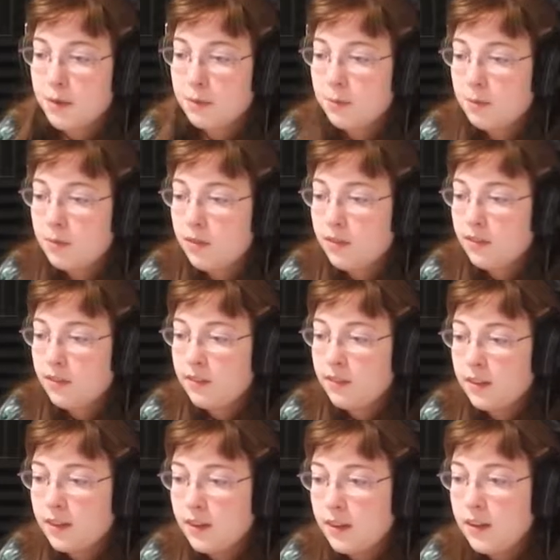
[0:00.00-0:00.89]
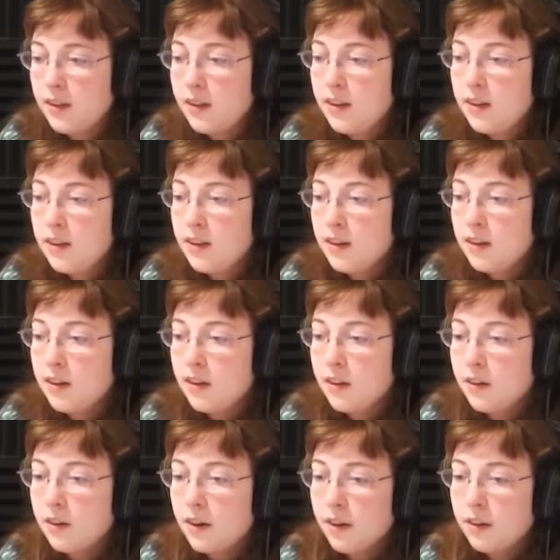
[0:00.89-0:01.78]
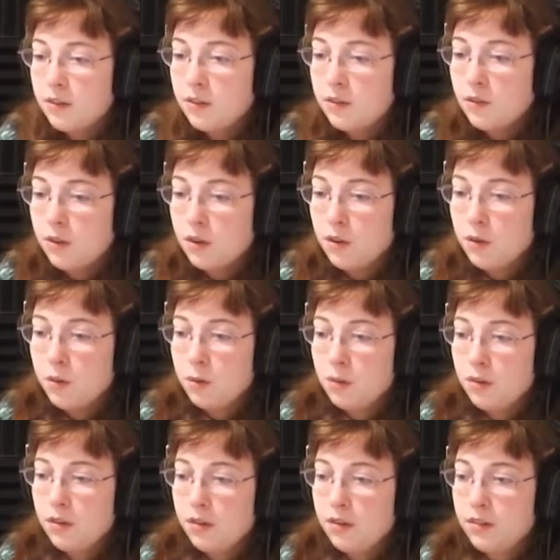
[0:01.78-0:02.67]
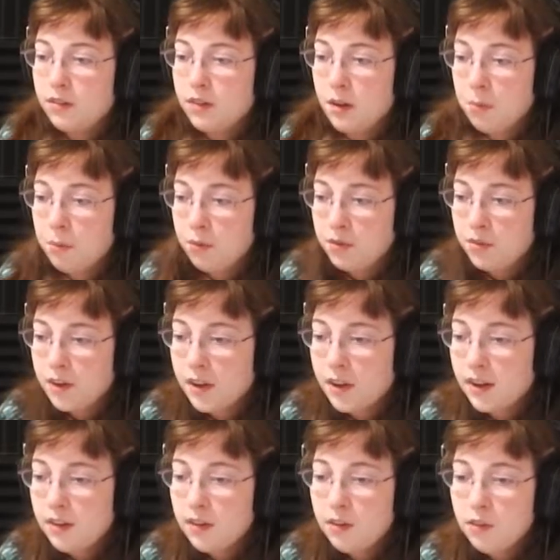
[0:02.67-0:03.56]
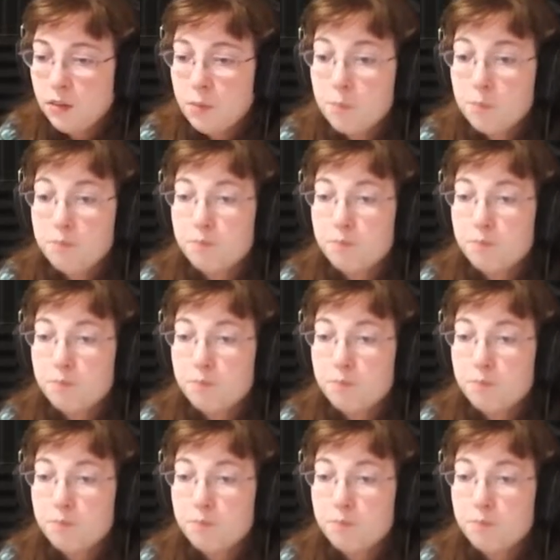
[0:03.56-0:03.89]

a city. Alright, so Temple Sands,